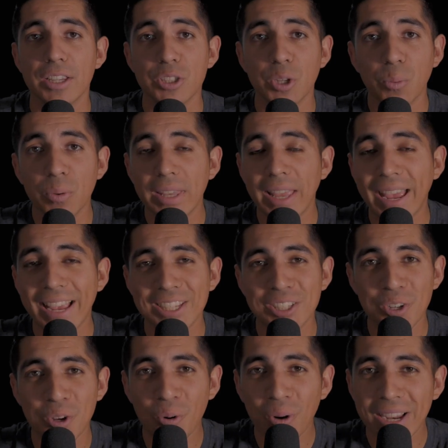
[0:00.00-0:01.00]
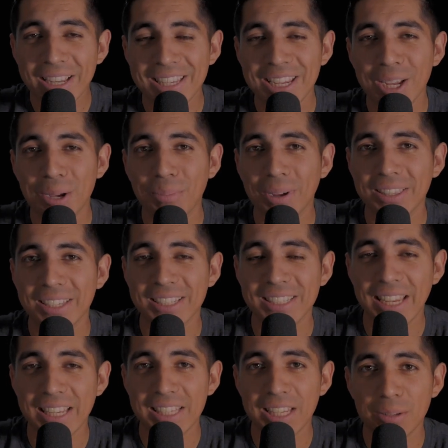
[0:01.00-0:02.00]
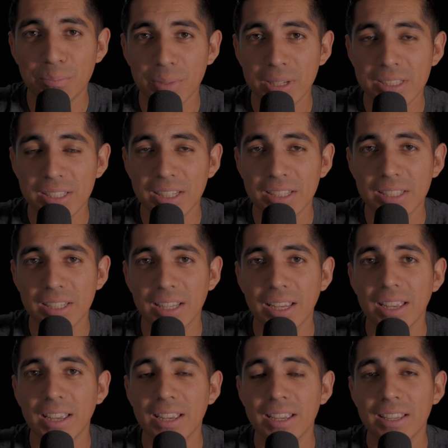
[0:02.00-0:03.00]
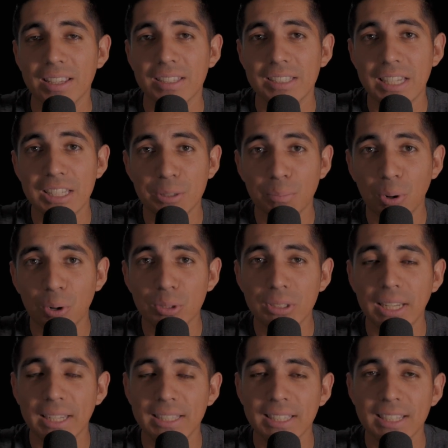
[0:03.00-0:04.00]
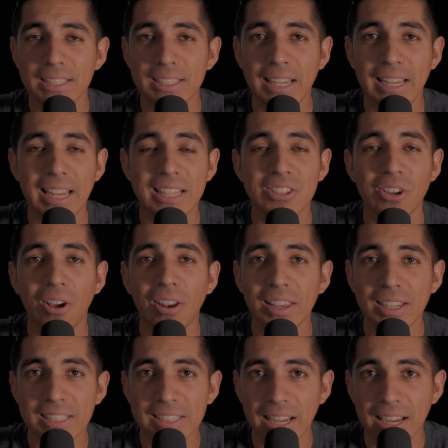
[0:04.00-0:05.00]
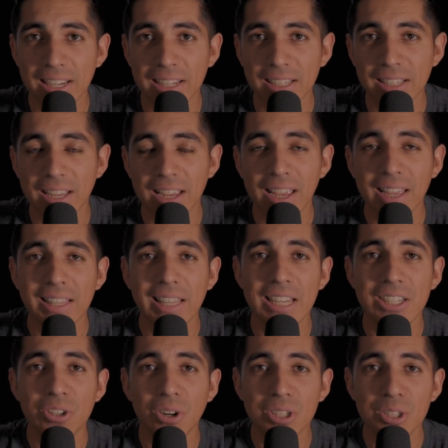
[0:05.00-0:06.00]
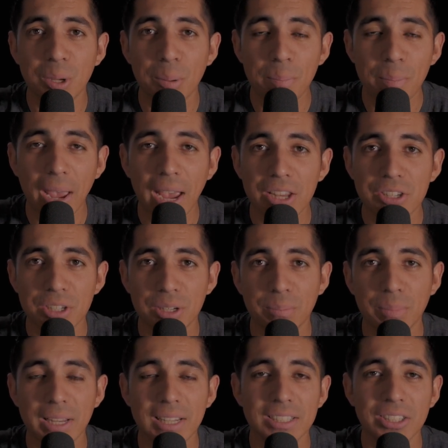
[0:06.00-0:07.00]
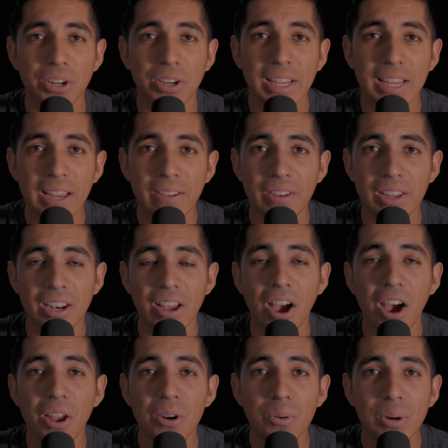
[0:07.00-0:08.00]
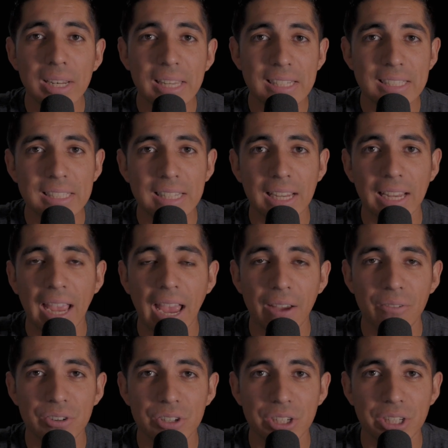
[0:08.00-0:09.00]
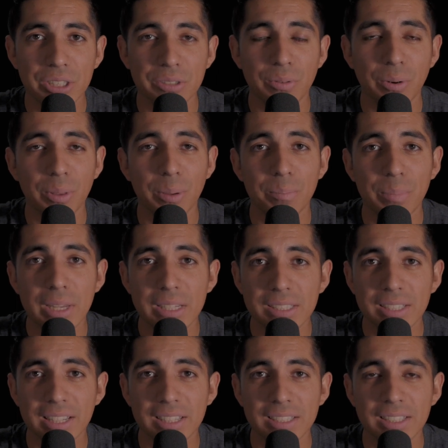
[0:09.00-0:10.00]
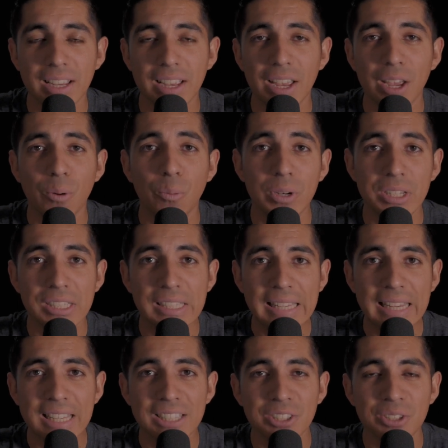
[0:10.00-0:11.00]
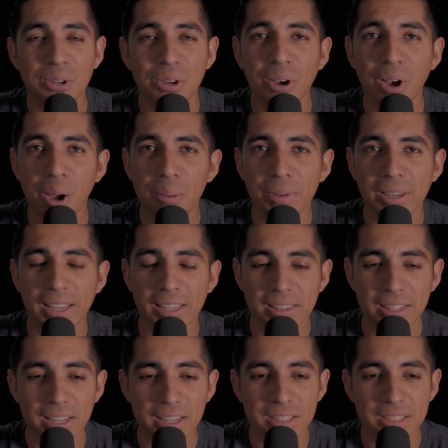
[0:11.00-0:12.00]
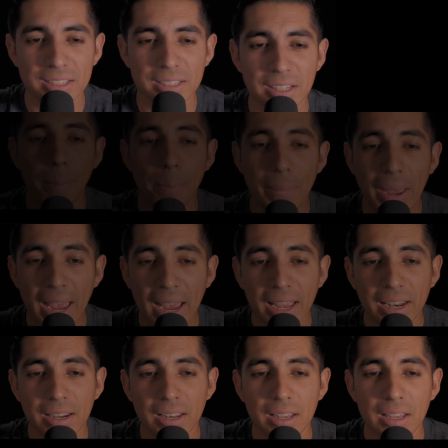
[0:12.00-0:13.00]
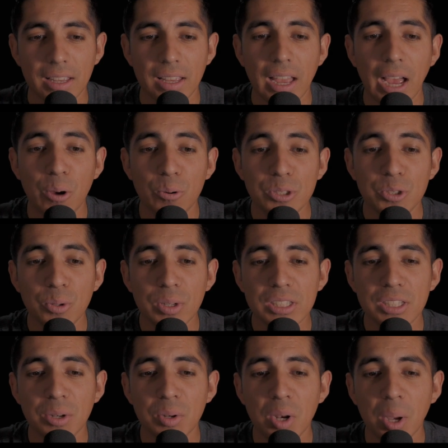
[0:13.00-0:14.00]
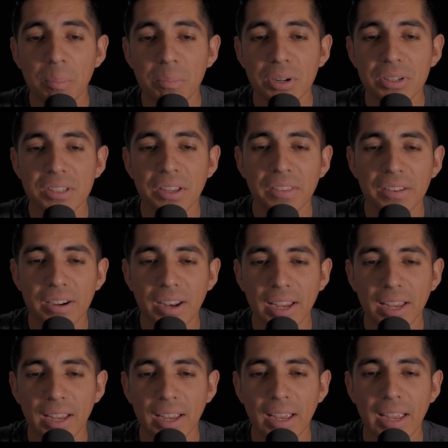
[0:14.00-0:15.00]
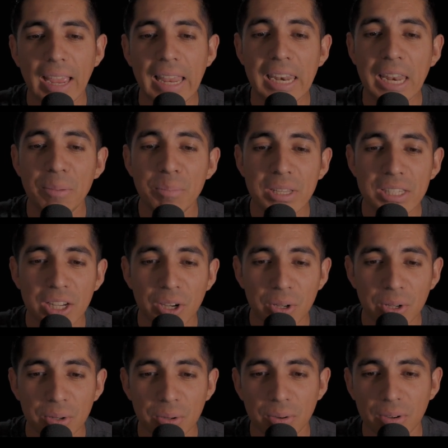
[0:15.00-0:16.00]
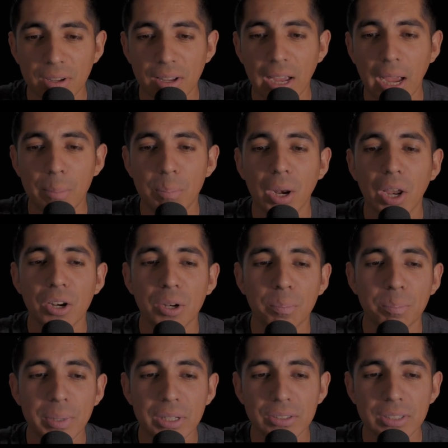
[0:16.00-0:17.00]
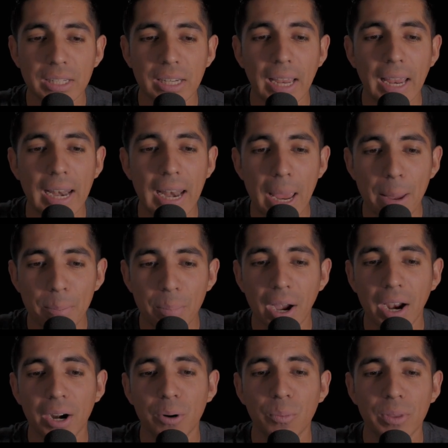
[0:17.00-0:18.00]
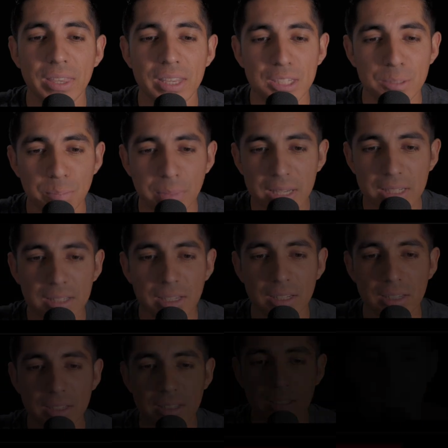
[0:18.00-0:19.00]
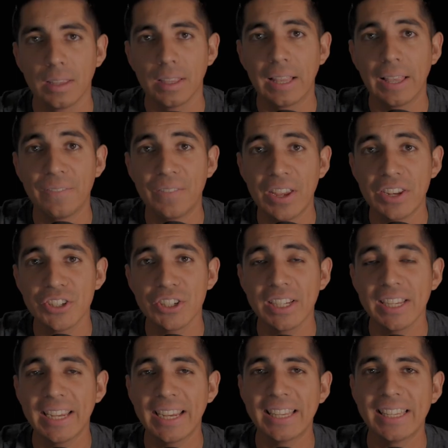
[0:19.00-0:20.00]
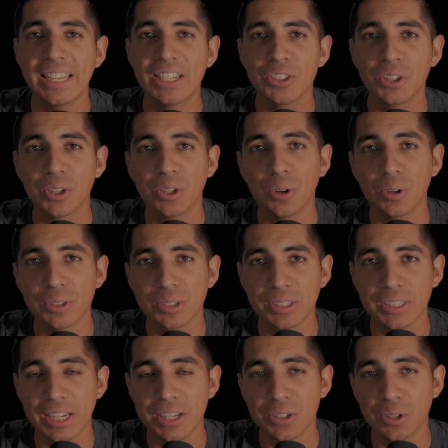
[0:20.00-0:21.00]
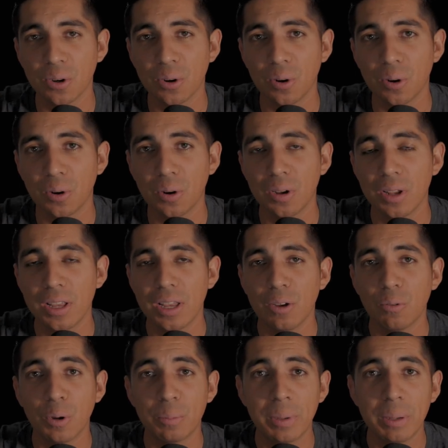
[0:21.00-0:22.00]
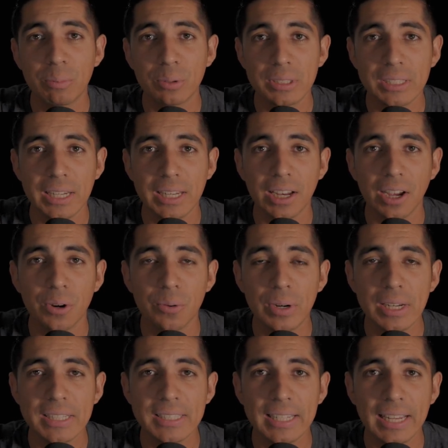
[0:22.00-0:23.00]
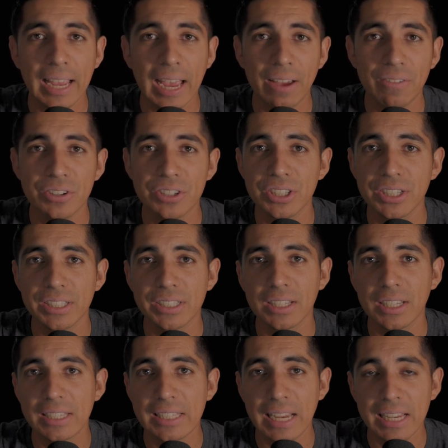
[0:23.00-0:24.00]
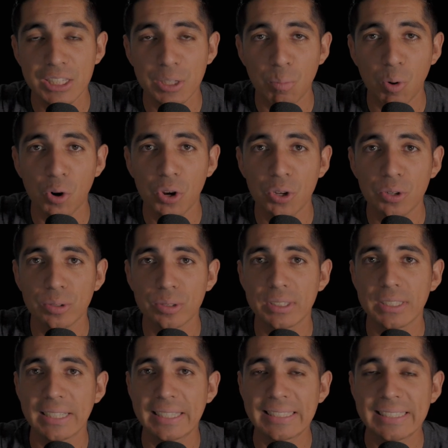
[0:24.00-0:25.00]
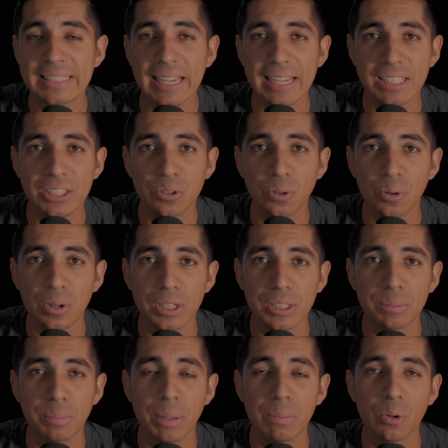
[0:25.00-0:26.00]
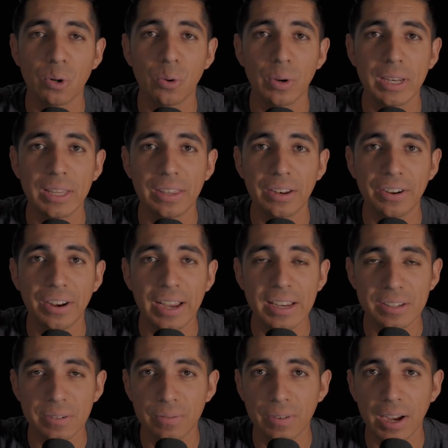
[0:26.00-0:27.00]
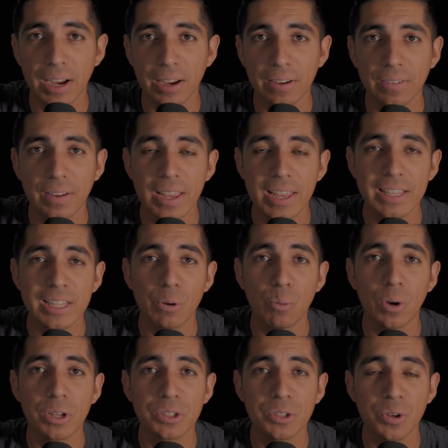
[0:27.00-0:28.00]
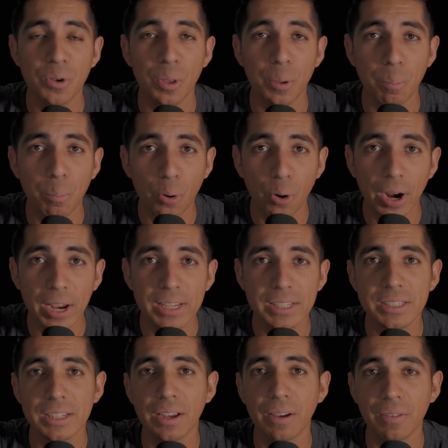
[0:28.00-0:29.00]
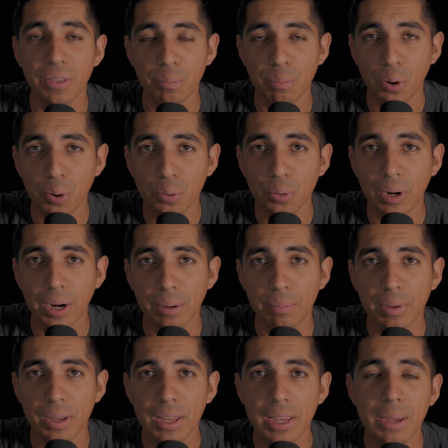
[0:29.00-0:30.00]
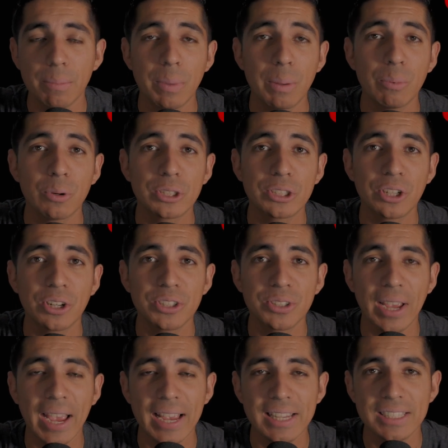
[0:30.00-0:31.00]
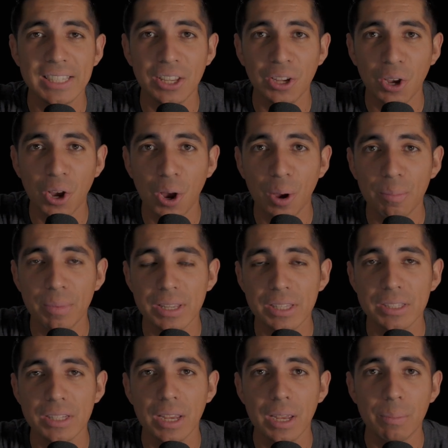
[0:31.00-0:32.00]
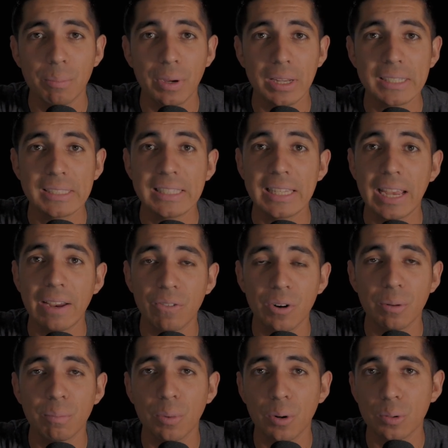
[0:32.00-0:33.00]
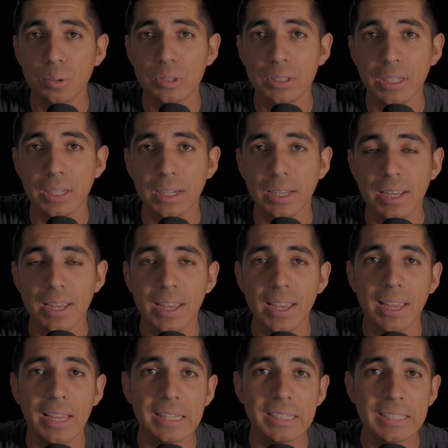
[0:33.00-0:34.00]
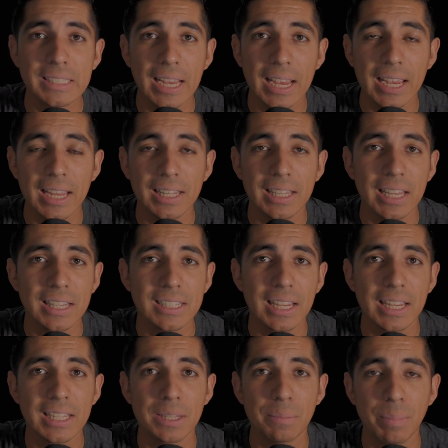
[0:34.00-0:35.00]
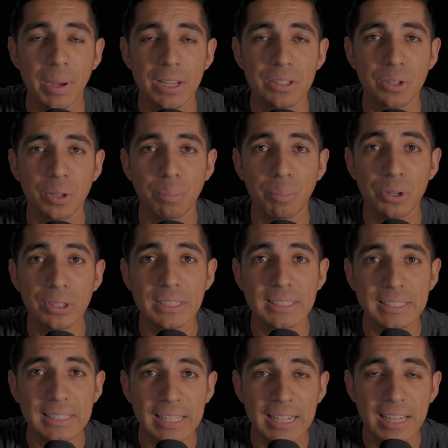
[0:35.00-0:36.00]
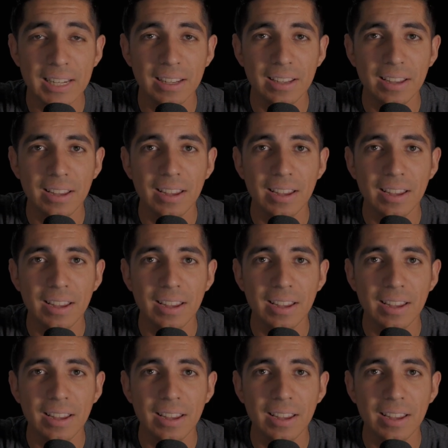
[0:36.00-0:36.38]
Someone that has no idea about this ATM business sees a post like this and gets all excited. They start to imagine because they're given unrealistic averages from the business, which leads to a comment like this Man, I was doing some numbers the other night, and let me tell you, I plan on building an empire with this business. Eventually, it leads to a consultation call with people seeing unrealistic averages, testimonials, success stories, people quitting their nine to five. They want to know the price of the program. People start to ask in the comments, but it's never posted. Instead, they say it depends on the person's need